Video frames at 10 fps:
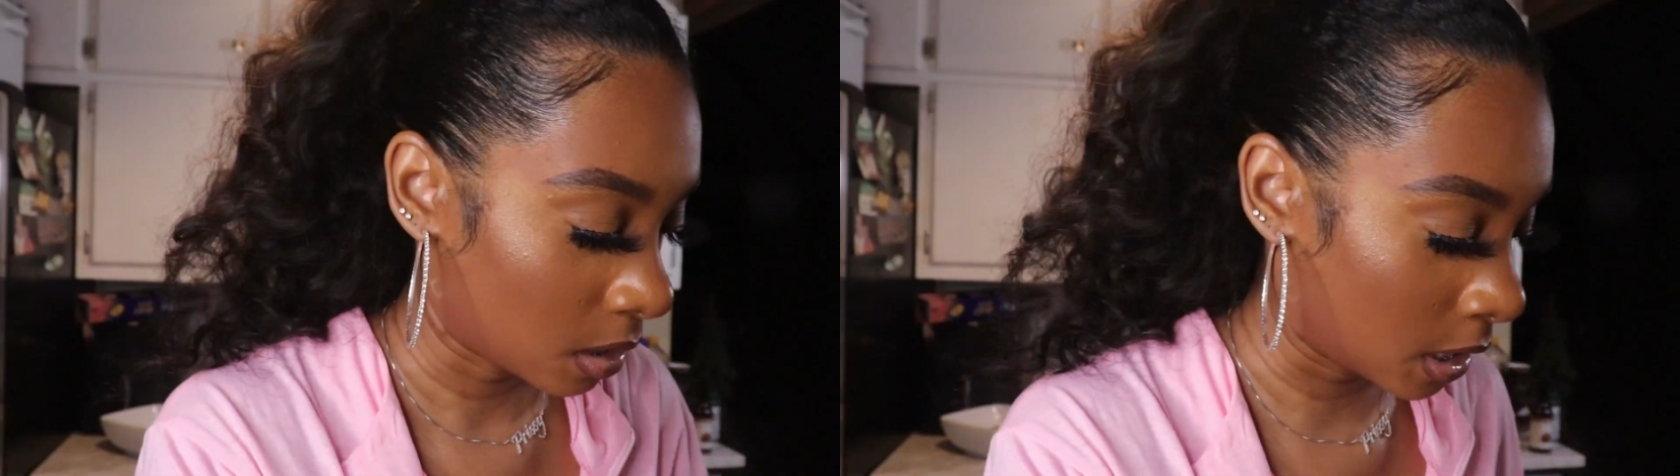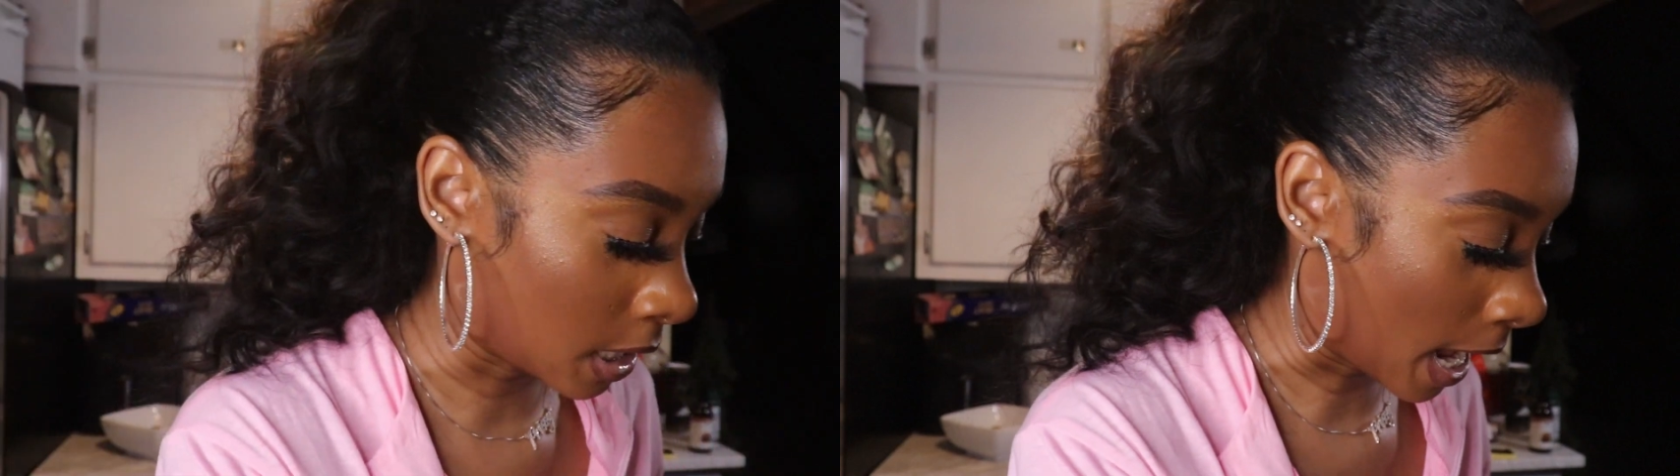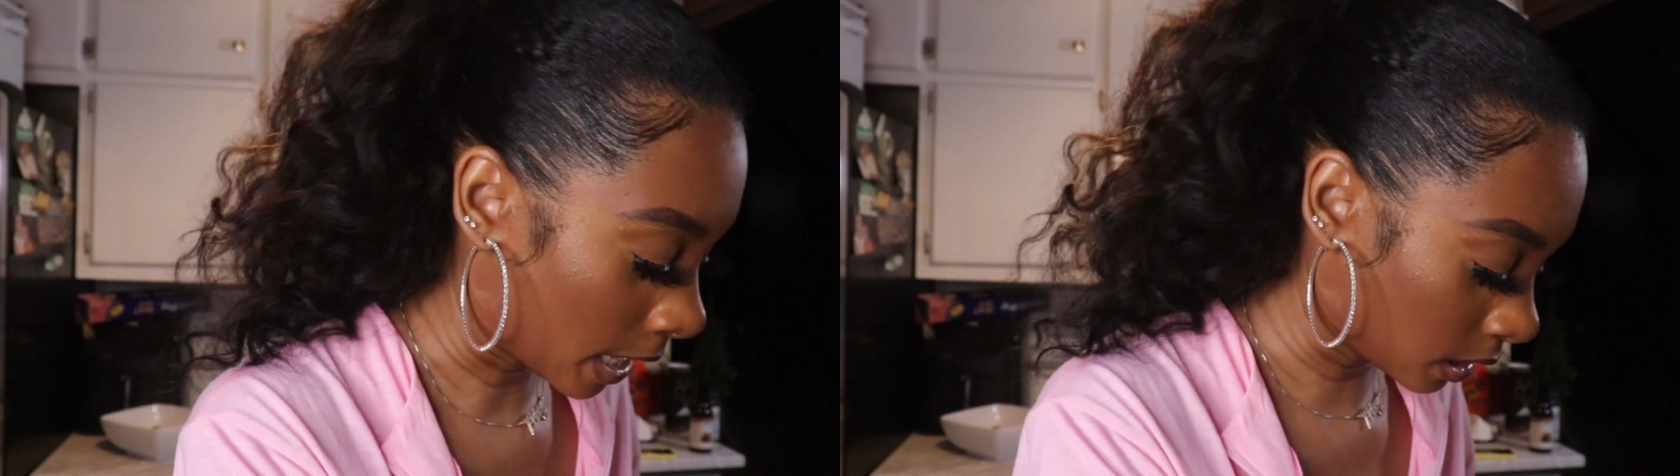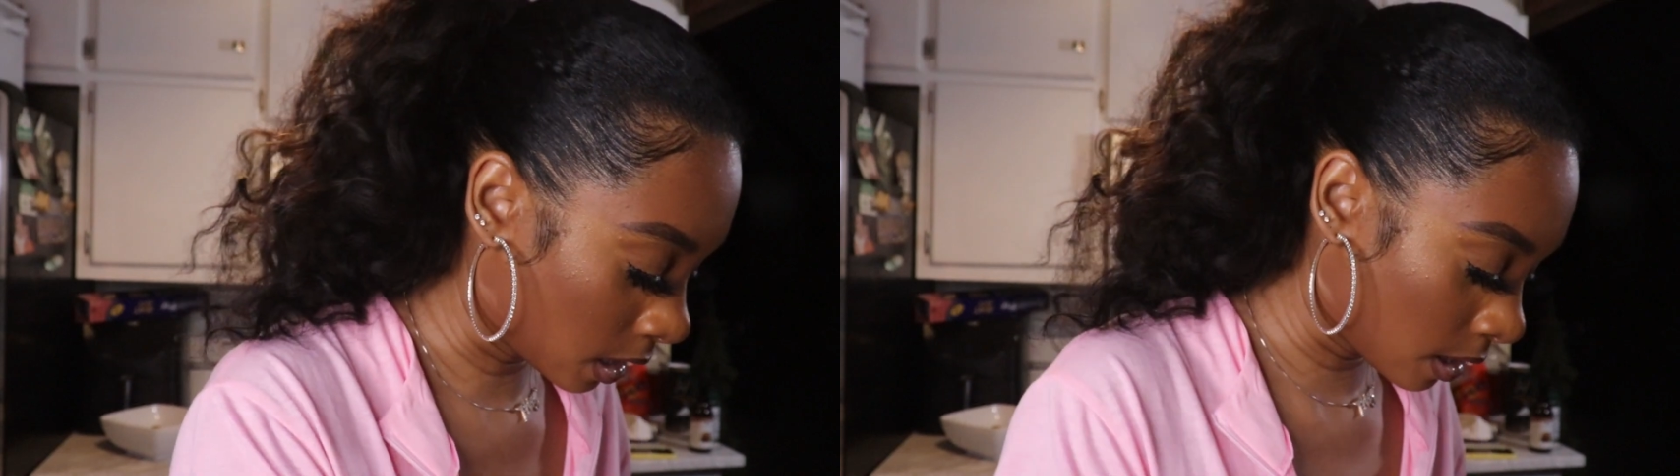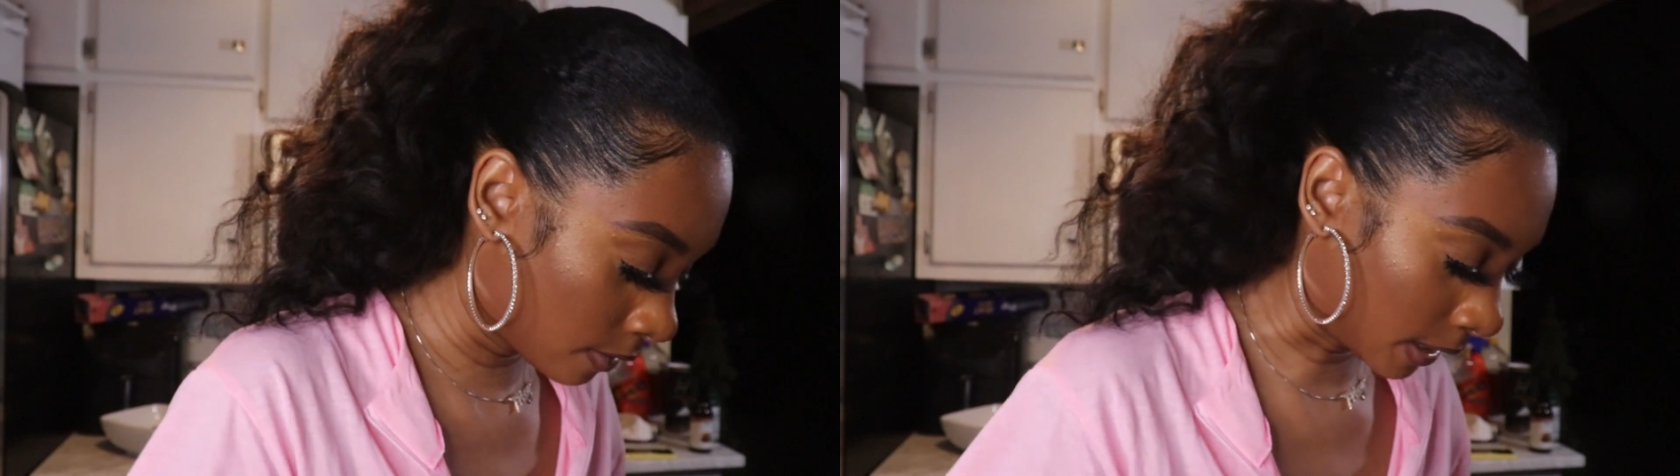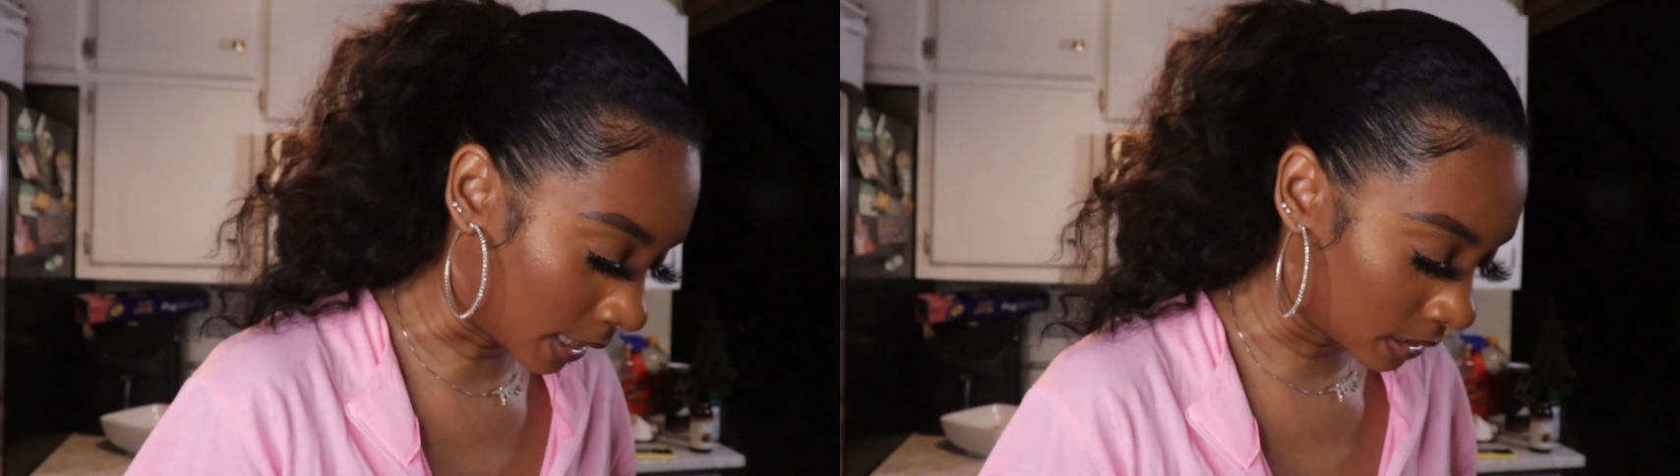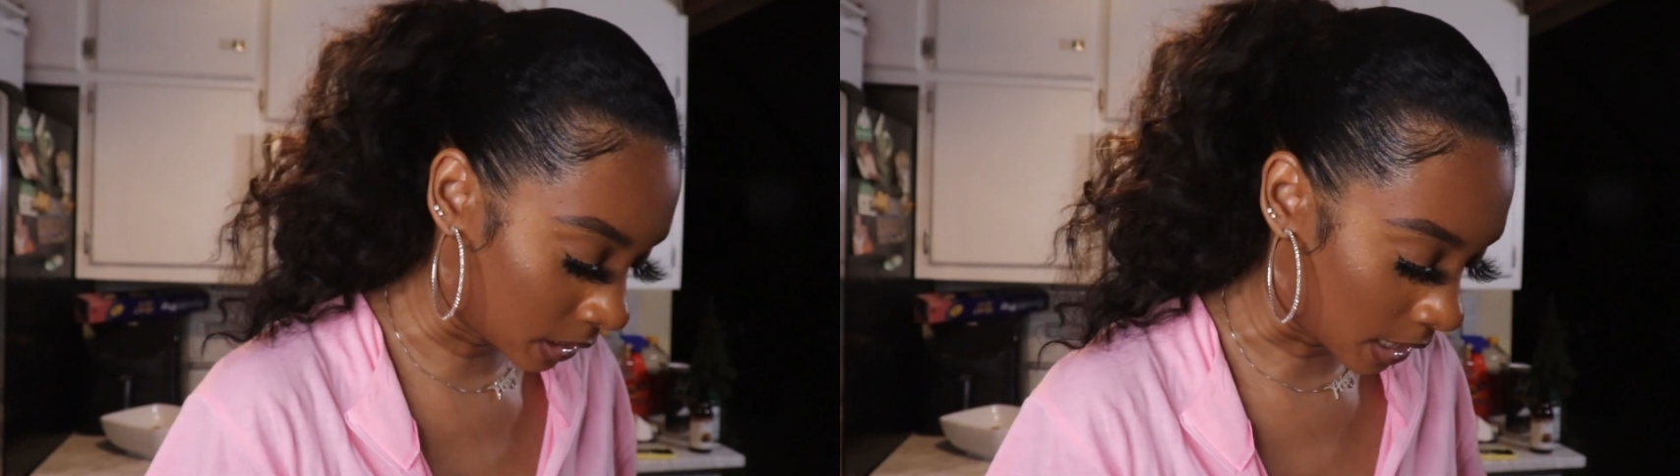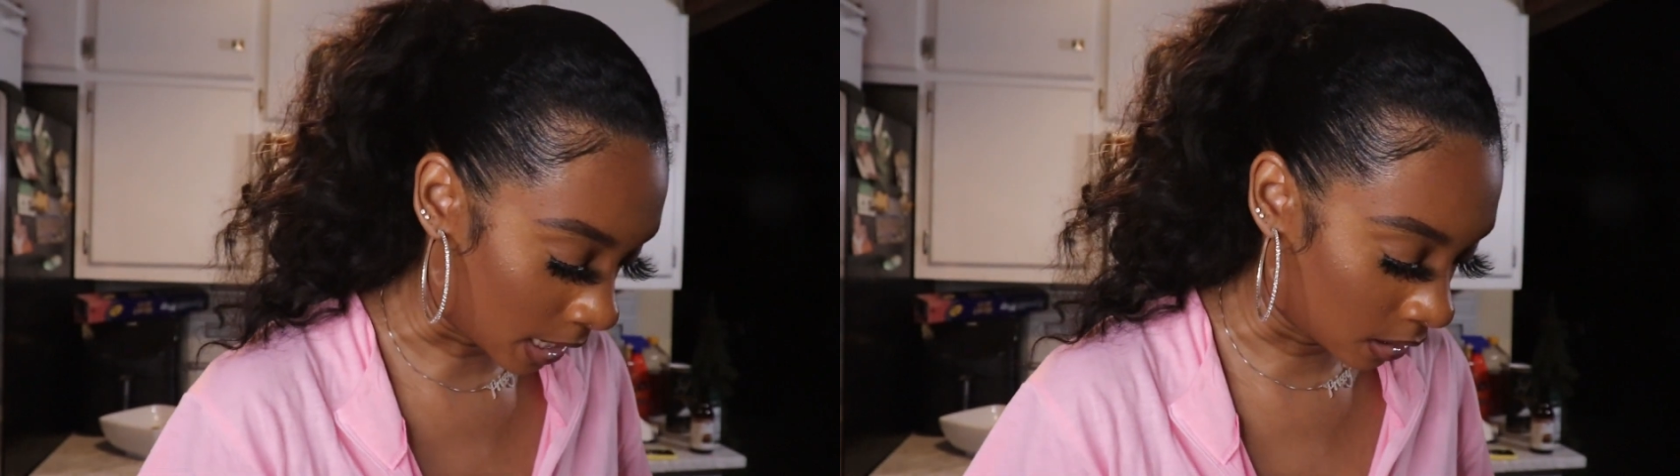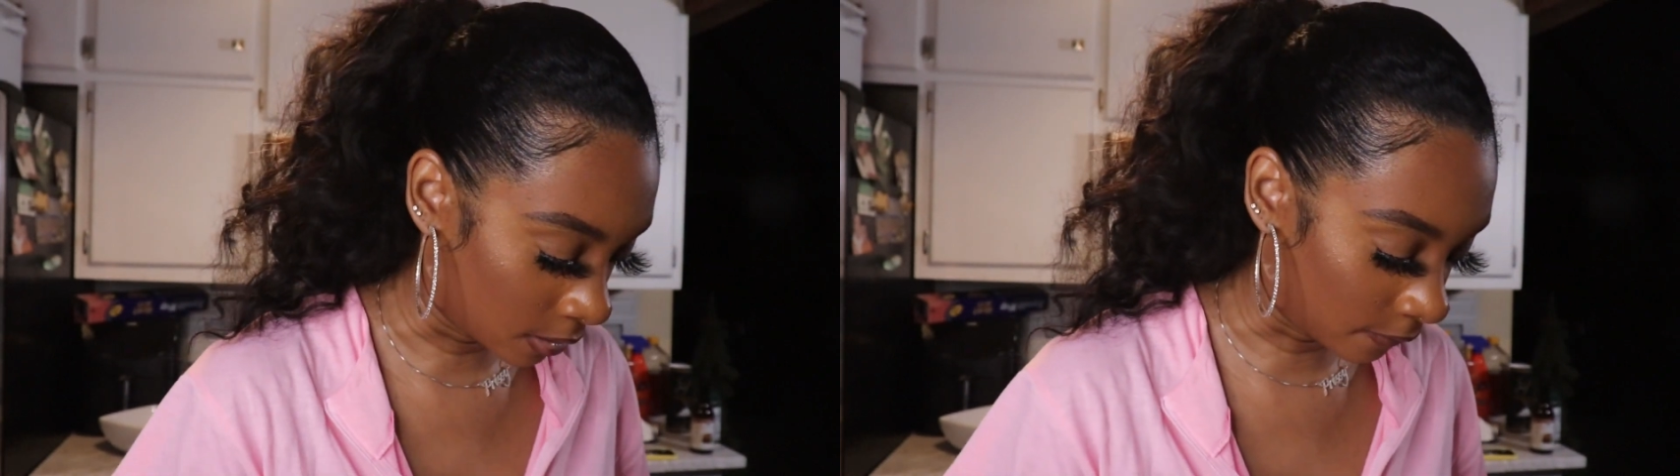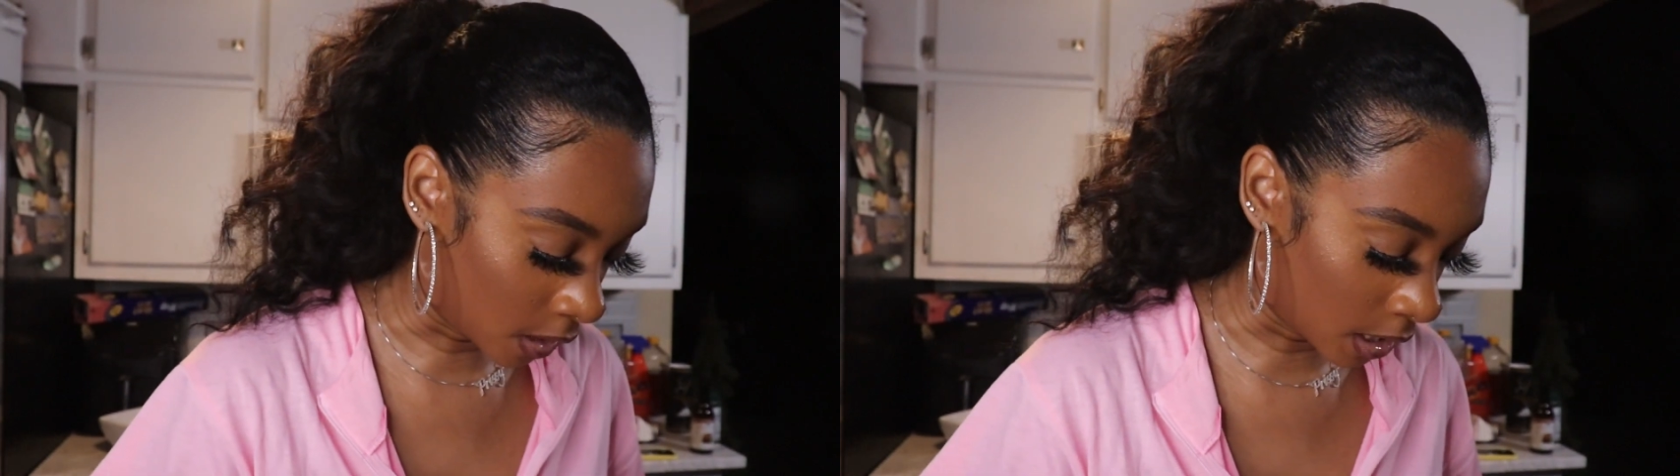And I love, like I said, I
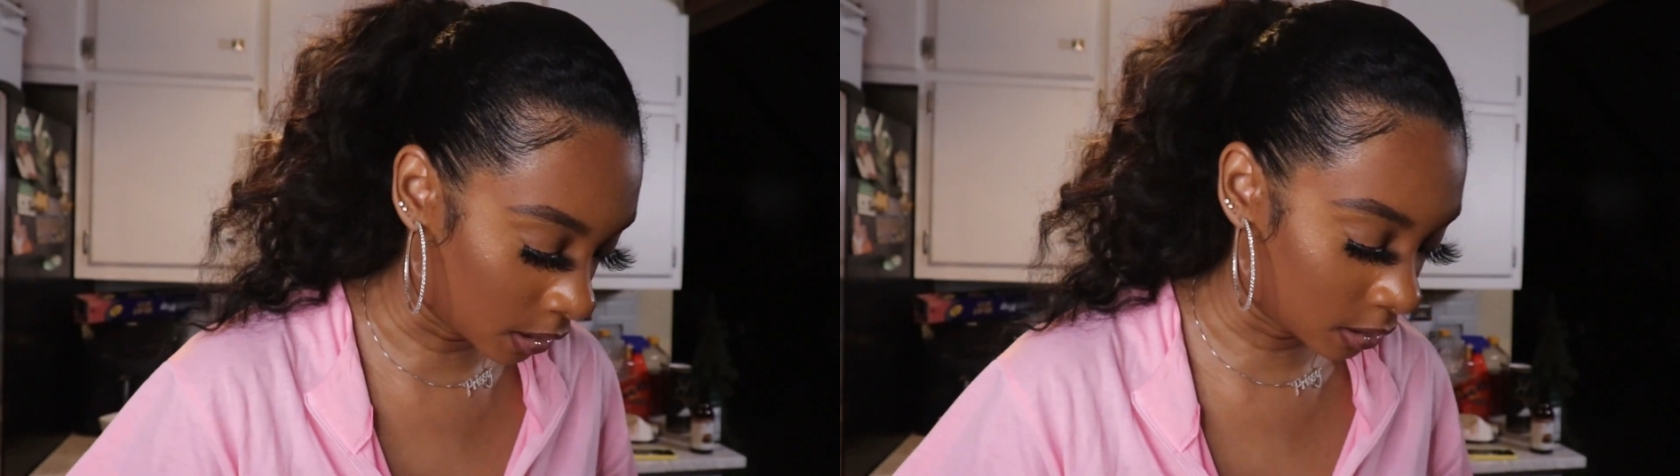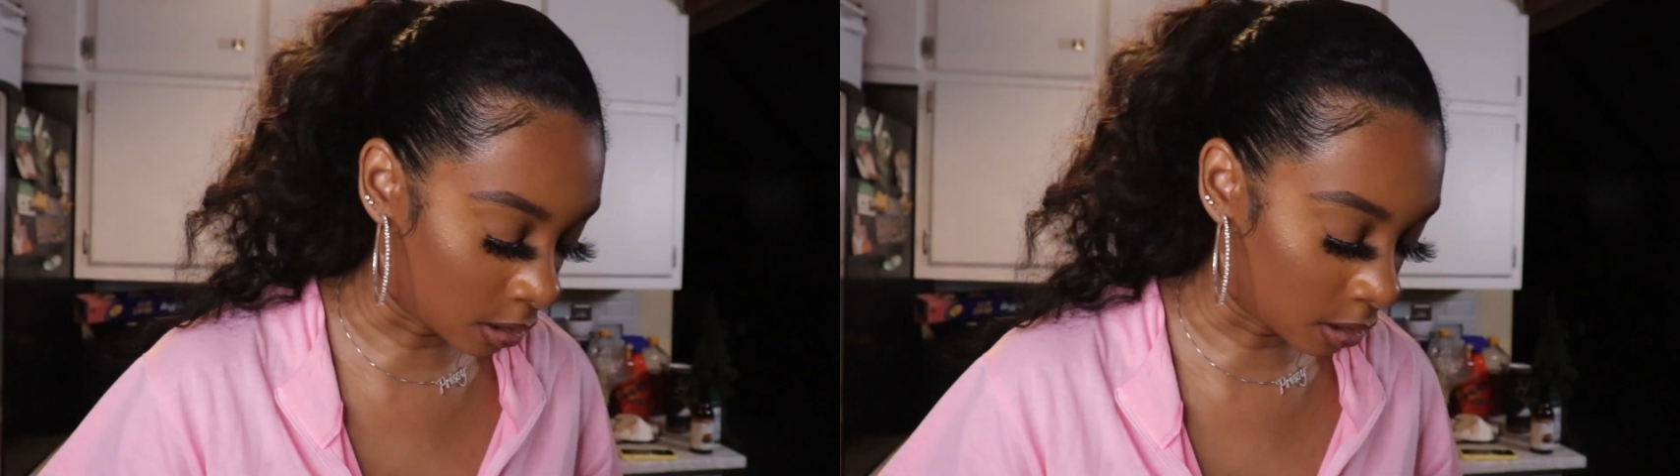love garlic,